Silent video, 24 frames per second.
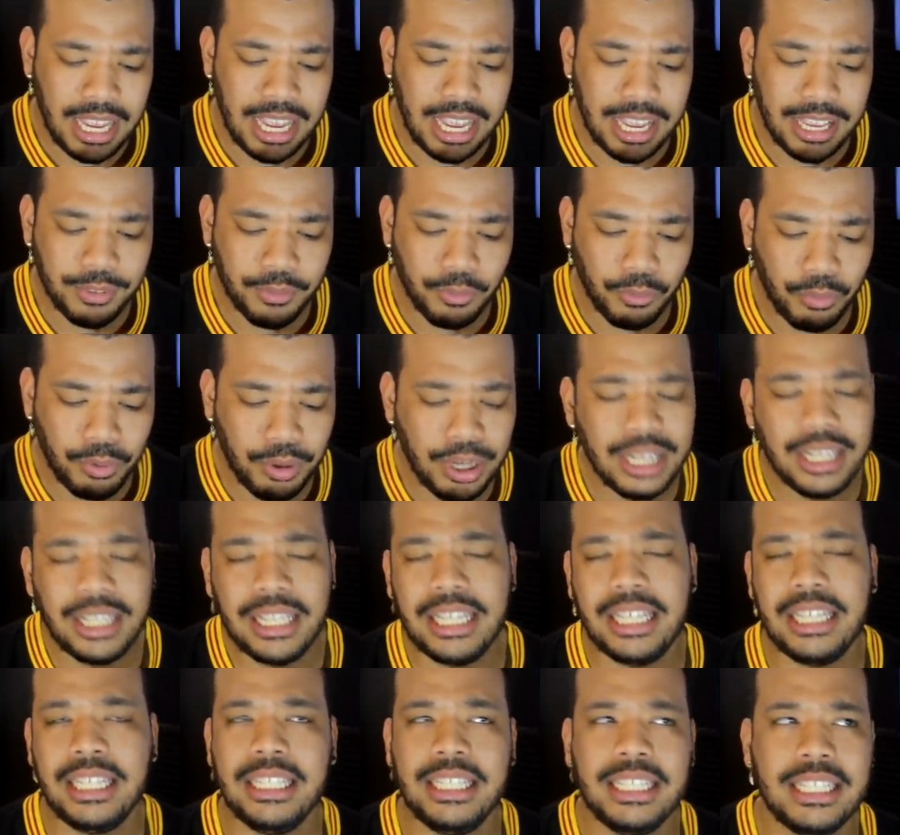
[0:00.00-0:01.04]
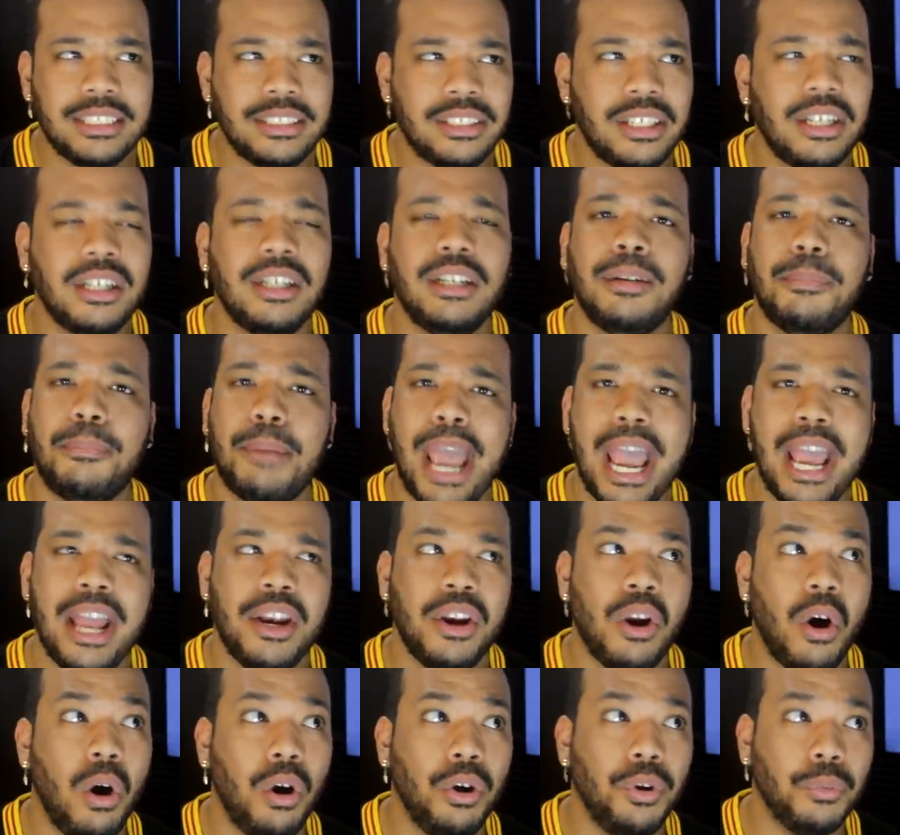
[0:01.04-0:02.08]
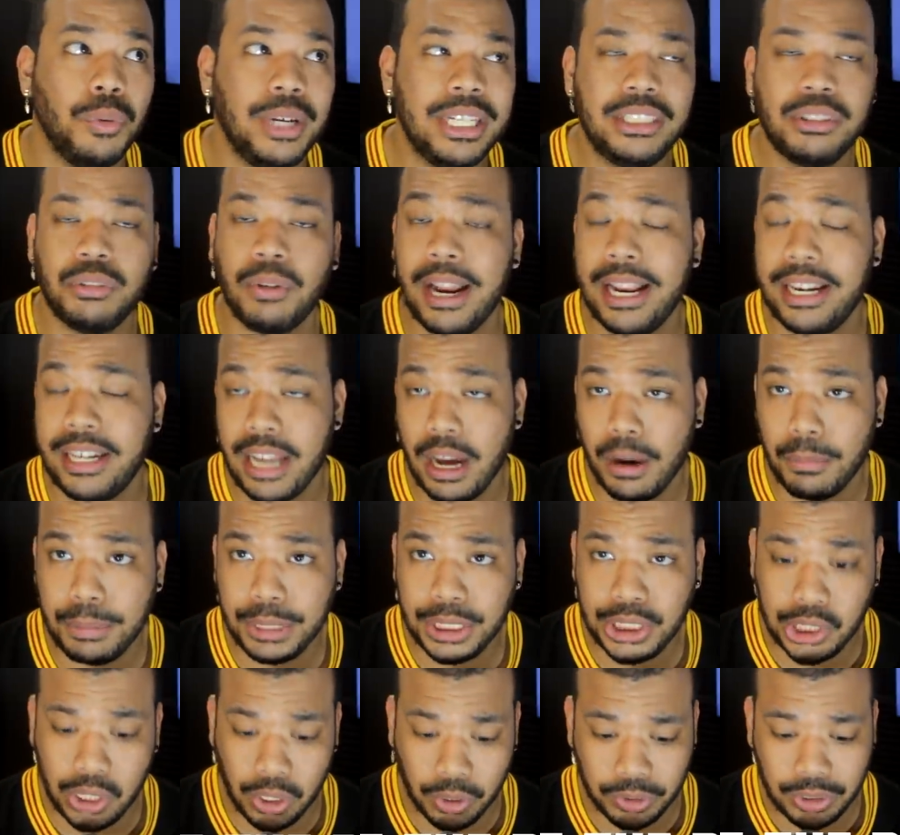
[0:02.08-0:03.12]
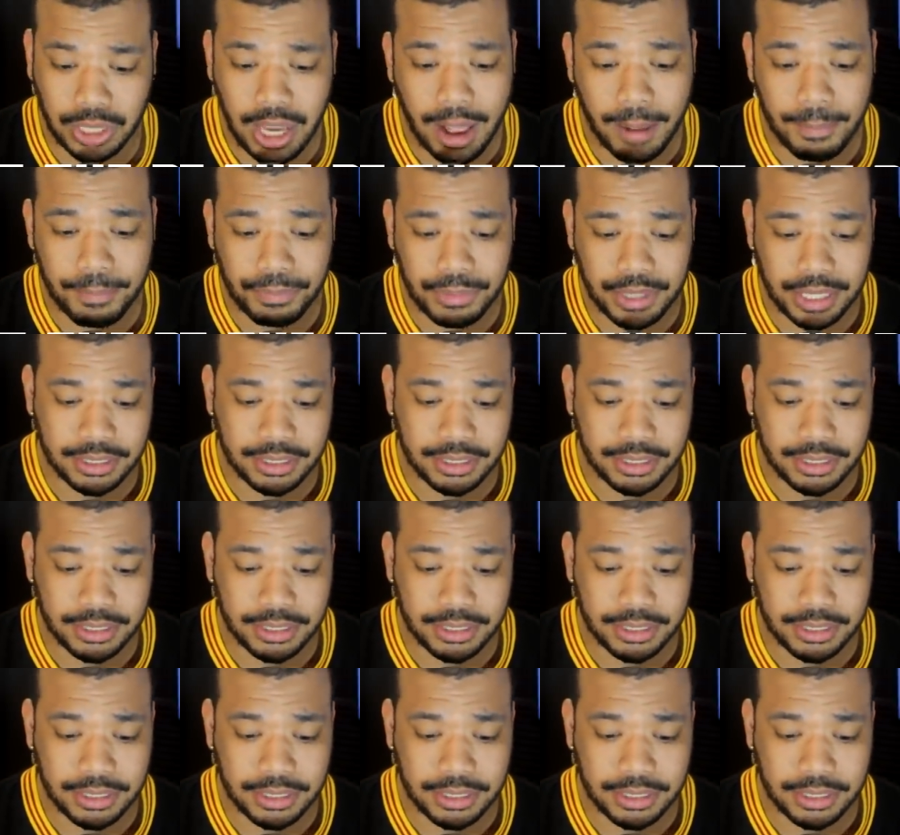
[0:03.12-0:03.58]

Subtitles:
It really is going to depend on which Grant Delpit shows up.